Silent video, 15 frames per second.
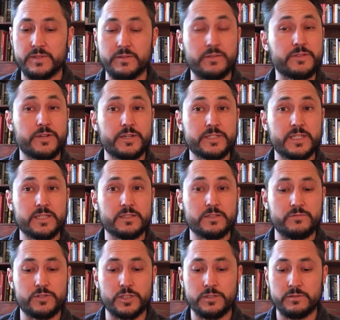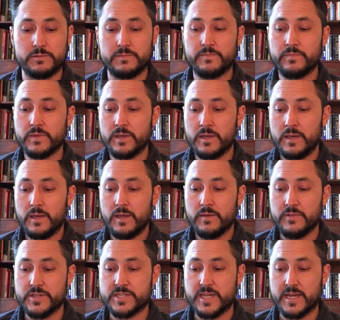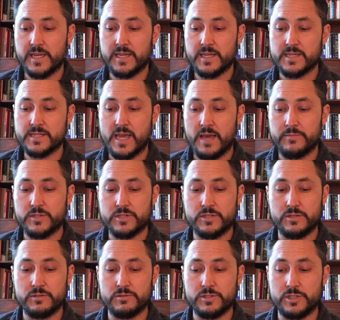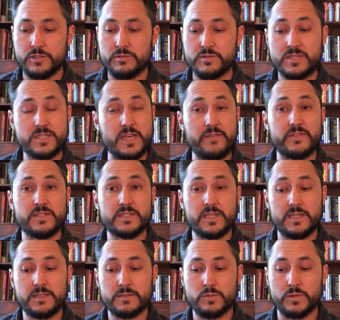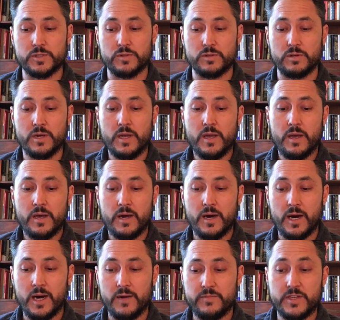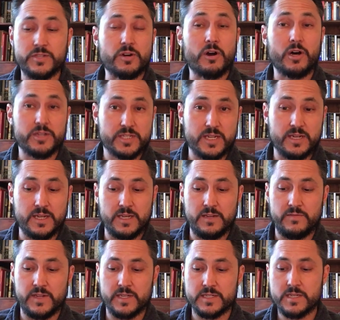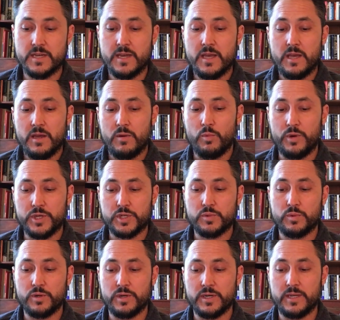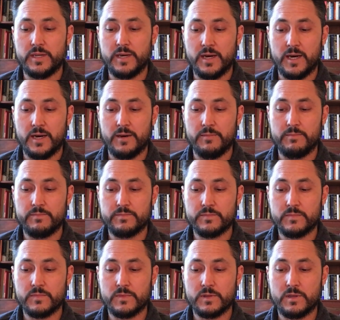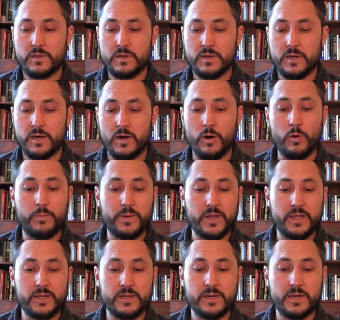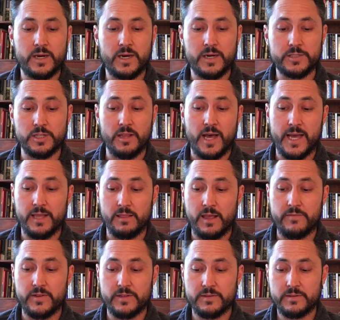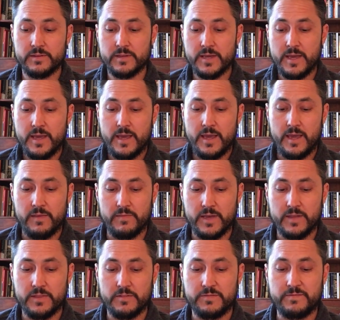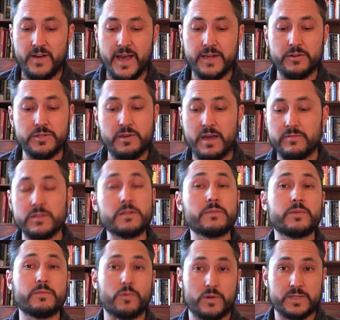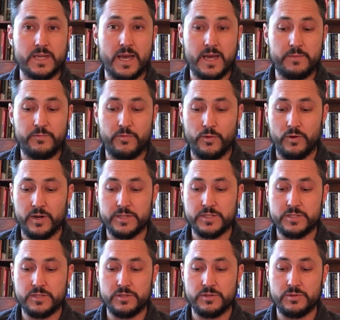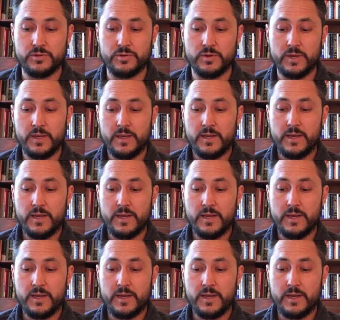be the 13th of June. The second exam is due June 17th, which will, these are all Sunday evenings, which would open July 11th. And then the final you have a little bit more time for. It's due